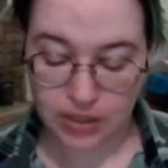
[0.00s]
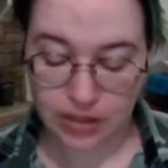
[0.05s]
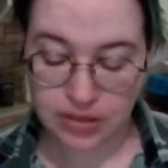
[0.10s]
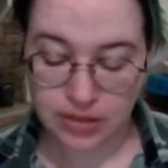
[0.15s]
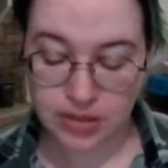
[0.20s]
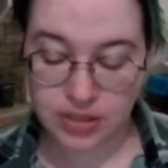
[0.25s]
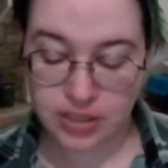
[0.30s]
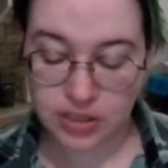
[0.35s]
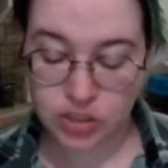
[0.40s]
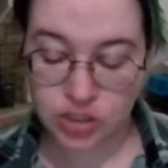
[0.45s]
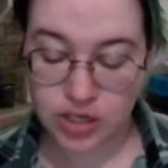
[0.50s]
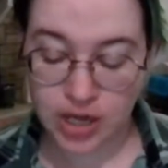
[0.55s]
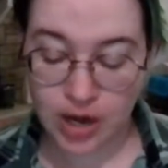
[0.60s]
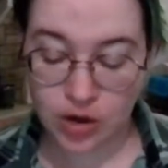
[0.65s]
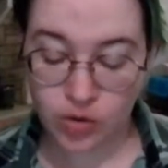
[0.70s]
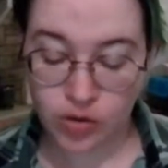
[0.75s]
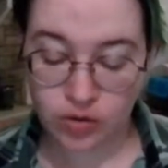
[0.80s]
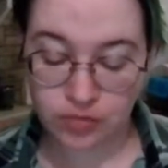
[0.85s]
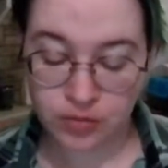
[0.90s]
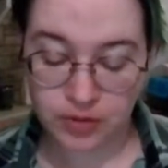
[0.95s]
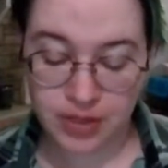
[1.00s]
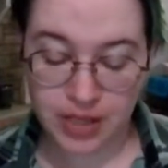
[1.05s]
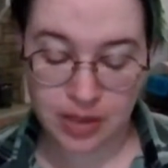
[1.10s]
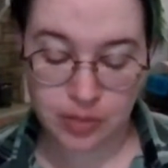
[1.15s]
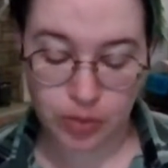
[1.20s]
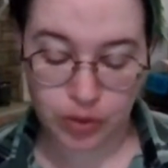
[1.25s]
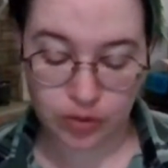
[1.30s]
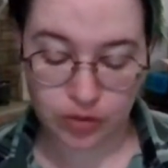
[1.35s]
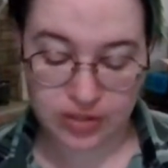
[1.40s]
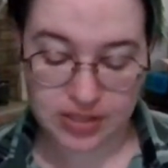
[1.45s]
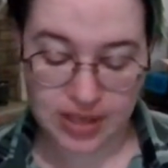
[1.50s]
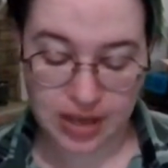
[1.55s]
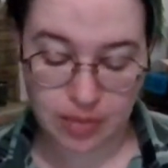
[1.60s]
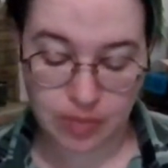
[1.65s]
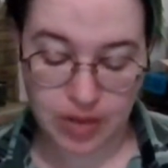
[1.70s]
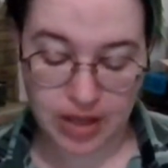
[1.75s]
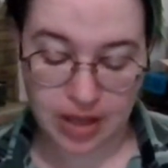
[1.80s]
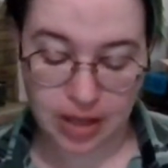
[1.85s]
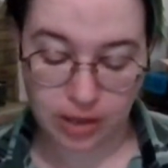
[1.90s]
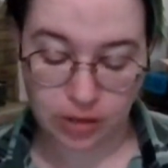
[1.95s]
In such an hour of labor
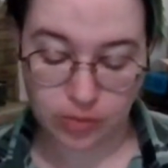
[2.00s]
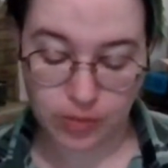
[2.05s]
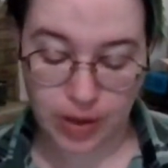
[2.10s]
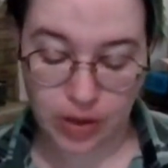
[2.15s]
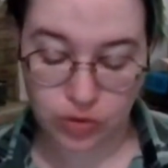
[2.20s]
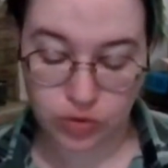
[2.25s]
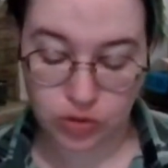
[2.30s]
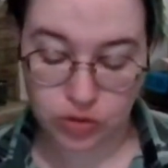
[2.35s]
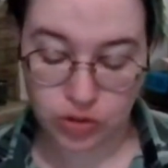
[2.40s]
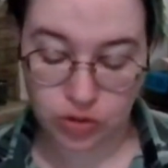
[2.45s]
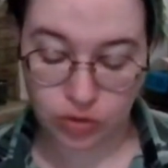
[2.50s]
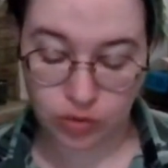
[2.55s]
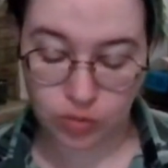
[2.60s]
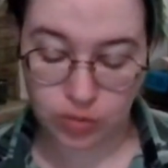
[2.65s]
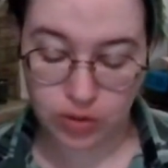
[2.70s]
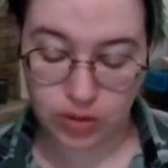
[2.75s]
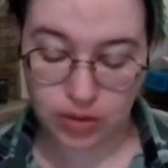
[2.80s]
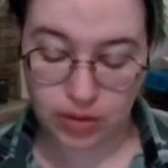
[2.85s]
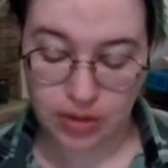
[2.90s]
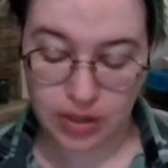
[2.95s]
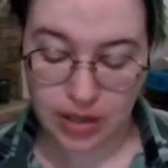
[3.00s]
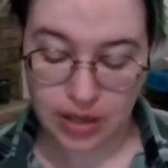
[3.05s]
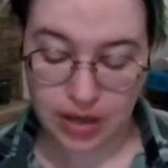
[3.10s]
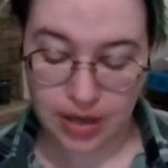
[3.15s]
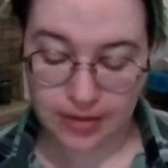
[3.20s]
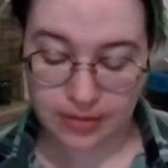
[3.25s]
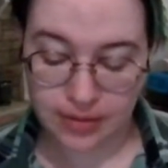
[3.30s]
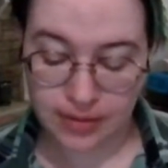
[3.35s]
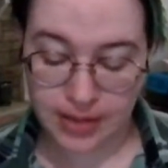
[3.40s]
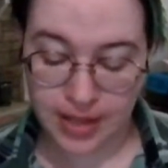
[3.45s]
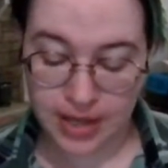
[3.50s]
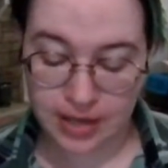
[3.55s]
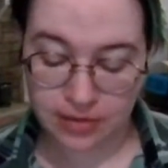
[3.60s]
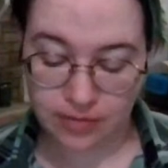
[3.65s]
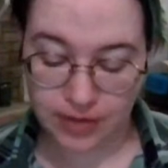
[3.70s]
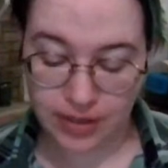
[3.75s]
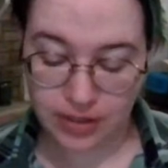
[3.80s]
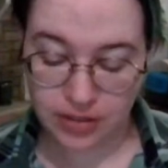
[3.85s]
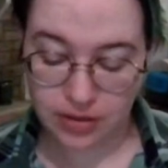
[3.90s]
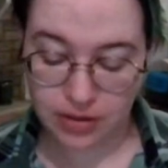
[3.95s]
Sam beheld Mount Doom, and the light
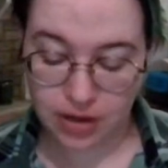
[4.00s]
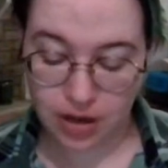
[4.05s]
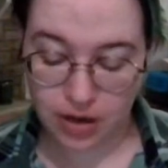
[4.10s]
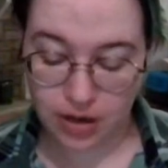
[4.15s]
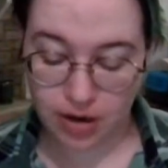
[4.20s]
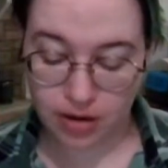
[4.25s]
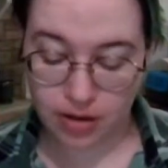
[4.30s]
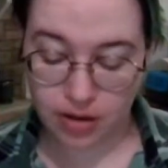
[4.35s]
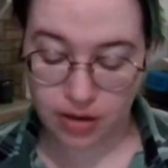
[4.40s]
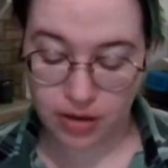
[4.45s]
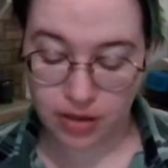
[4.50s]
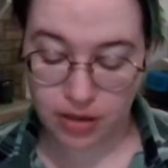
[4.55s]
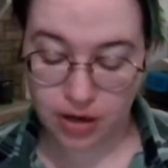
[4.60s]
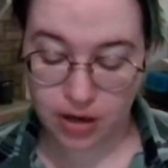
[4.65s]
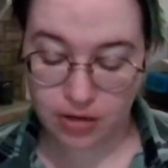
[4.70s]
of it, cut off